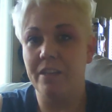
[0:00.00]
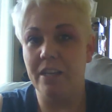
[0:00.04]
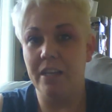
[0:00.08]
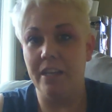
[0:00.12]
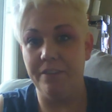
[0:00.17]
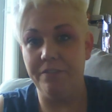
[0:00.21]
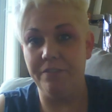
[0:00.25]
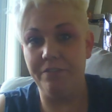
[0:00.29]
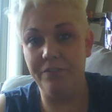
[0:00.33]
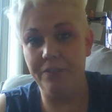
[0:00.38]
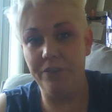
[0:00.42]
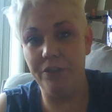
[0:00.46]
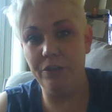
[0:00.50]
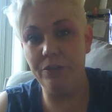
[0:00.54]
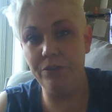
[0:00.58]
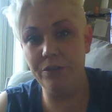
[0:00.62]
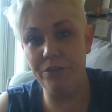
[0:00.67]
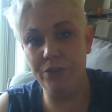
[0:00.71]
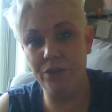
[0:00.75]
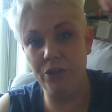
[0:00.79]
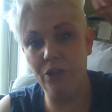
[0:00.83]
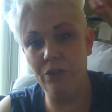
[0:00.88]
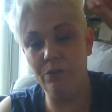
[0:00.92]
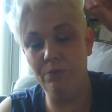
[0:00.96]
if you
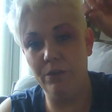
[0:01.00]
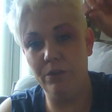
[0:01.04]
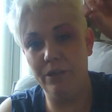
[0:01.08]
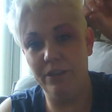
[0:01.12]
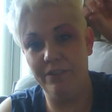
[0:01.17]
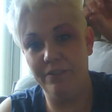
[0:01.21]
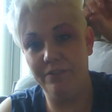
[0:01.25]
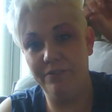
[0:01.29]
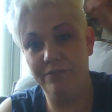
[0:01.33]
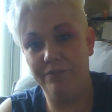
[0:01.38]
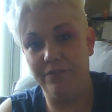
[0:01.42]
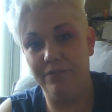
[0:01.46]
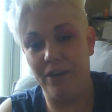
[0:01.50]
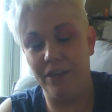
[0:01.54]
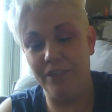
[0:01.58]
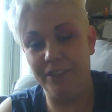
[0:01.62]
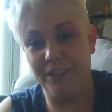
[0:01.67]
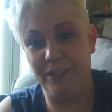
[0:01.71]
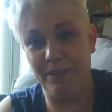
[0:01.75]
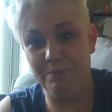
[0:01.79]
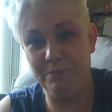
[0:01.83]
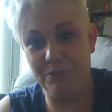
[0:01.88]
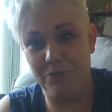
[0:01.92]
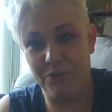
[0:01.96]
saw what a
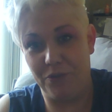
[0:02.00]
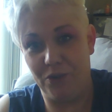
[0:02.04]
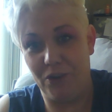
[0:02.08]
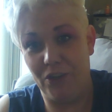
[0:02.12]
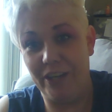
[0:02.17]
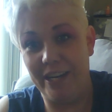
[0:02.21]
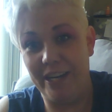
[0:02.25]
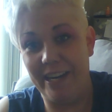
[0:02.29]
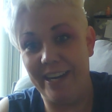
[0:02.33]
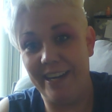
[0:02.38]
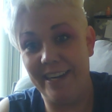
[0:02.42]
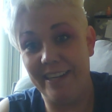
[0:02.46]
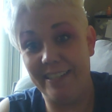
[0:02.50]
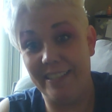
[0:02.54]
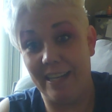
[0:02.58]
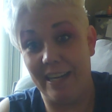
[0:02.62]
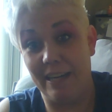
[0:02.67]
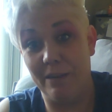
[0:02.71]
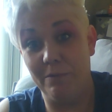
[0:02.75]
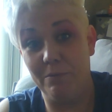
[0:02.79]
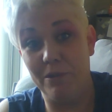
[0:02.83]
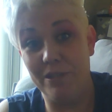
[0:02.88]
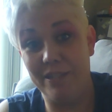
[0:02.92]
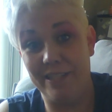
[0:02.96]
fucked up drug addict
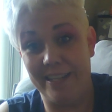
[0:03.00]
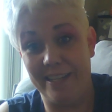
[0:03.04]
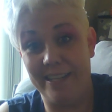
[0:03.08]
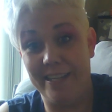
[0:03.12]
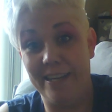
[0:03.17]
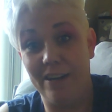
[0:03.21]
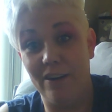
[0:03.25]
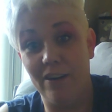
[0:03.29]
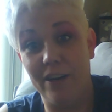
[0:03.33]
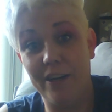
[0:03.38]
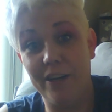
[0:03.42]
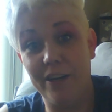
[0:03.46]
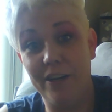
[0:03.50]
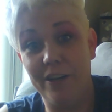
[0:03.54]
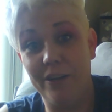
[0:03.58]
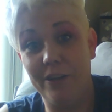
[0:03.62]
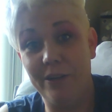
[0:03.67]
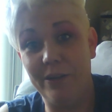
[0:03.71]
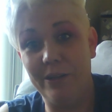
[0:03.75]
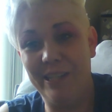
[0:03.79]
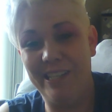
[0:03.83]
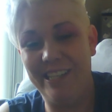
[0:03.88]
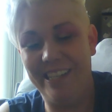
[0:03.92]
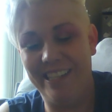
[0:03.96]
I was a year
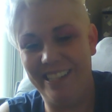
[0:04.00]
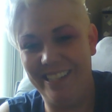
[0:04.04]
ago